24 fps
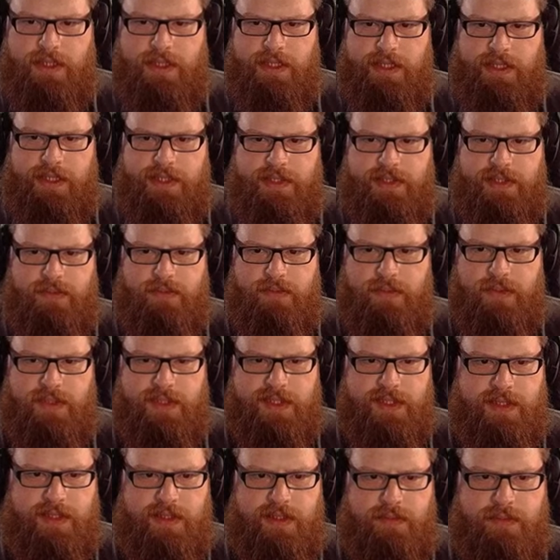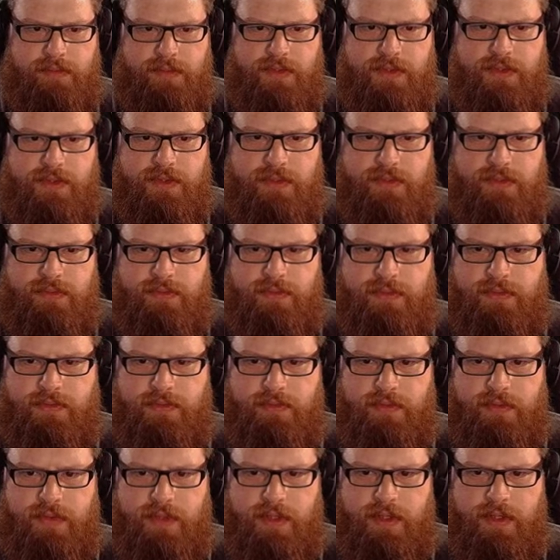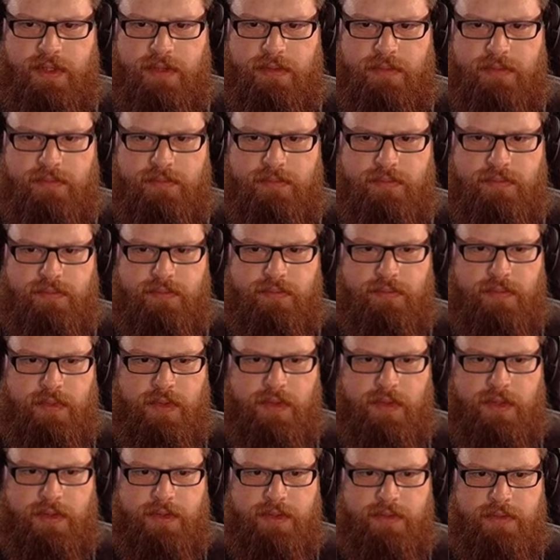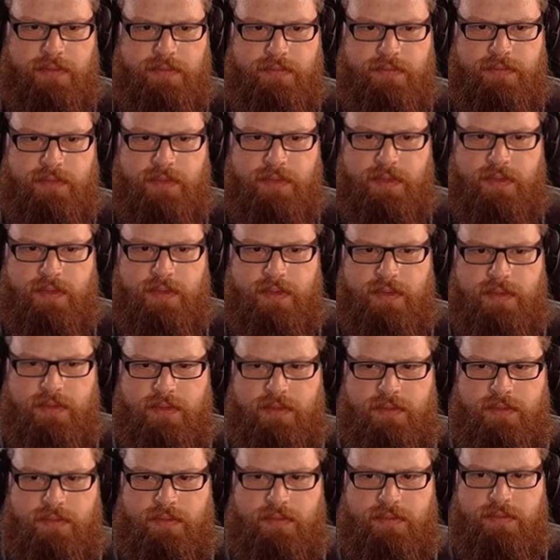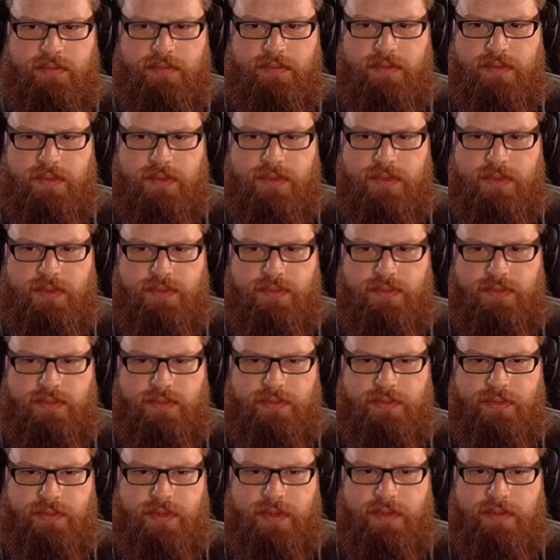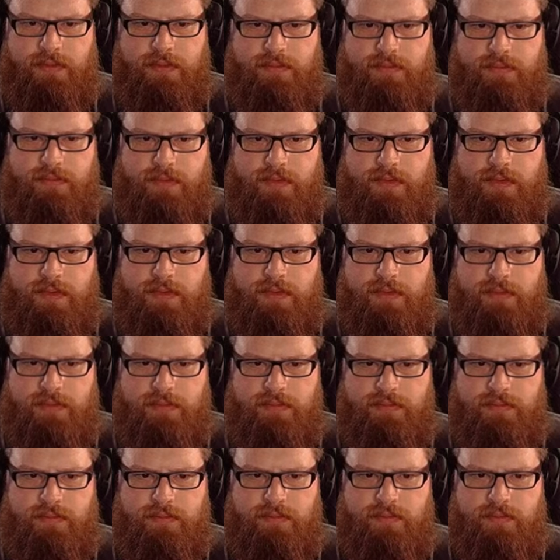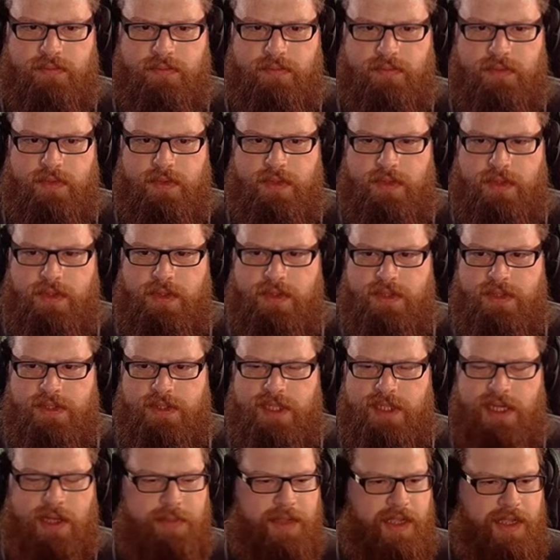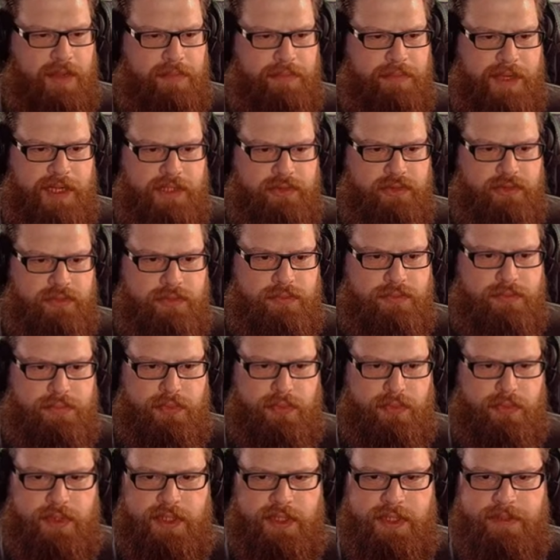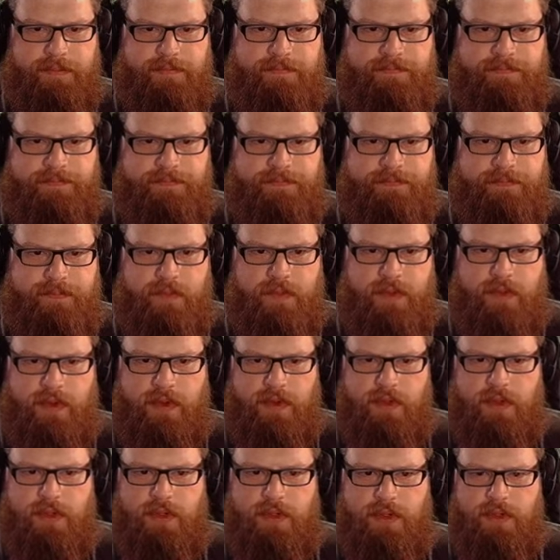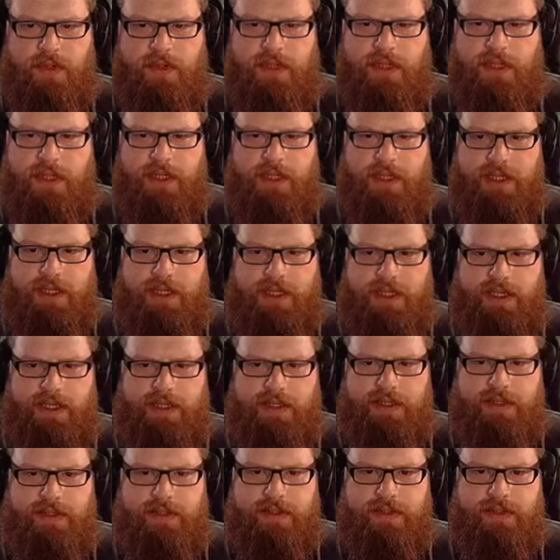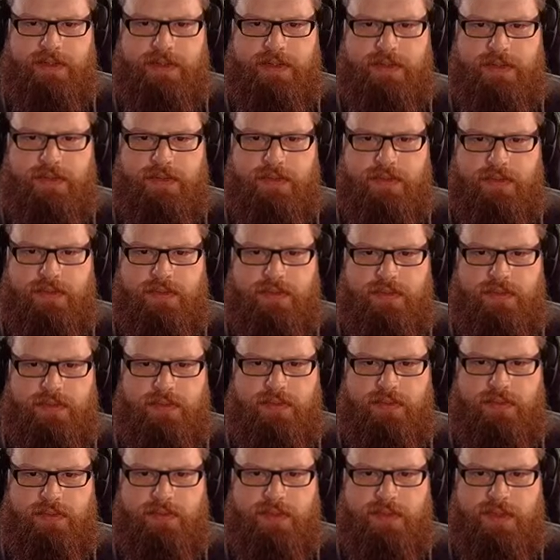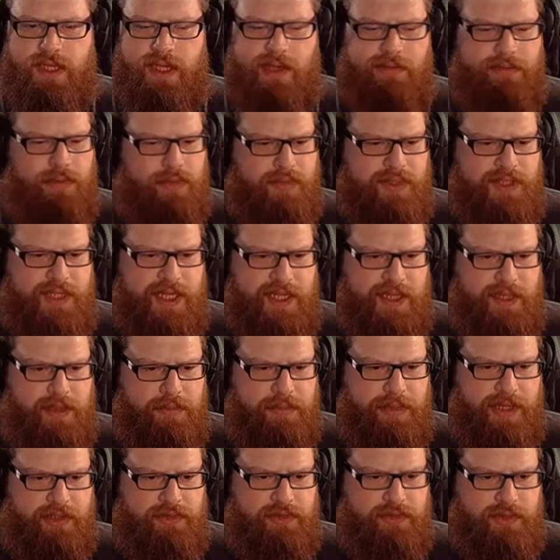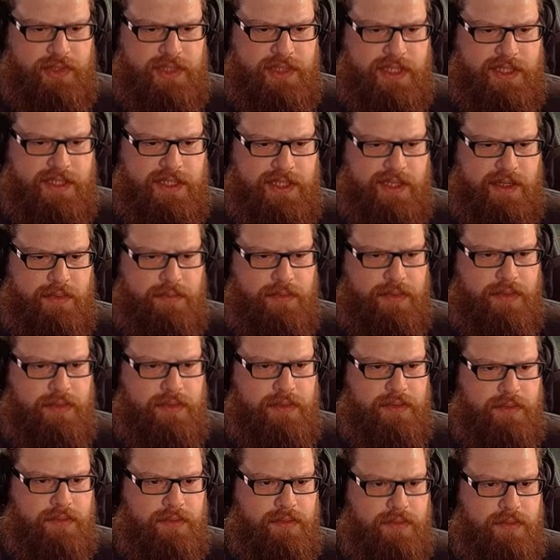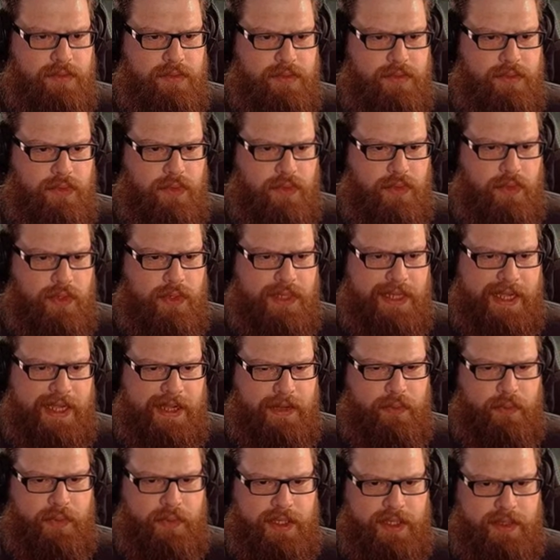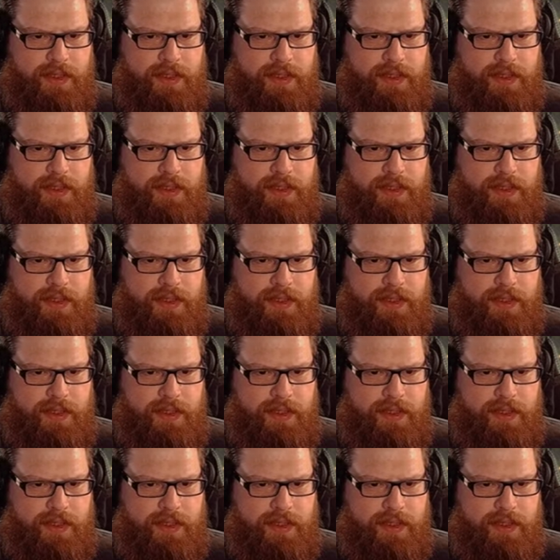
So what is it, like 1, 2, 3, 1. 1, 2, 3, 1. So that'll be our petrol boy. And we can't rotate the petrol gens, can we? Or can we?